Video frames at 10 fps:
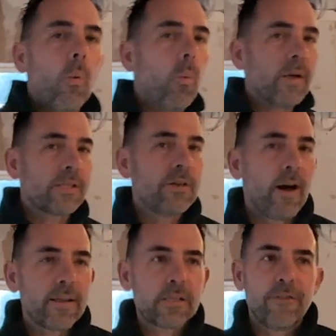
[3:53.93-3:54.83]
was
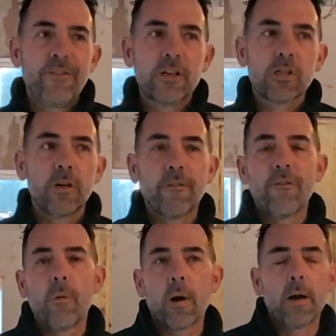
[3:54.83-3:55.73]
not sufficient
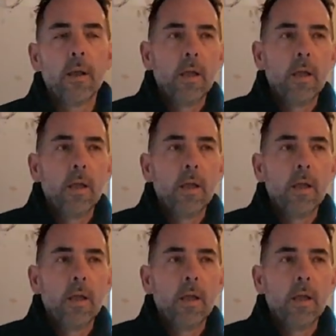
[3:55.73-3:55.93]
for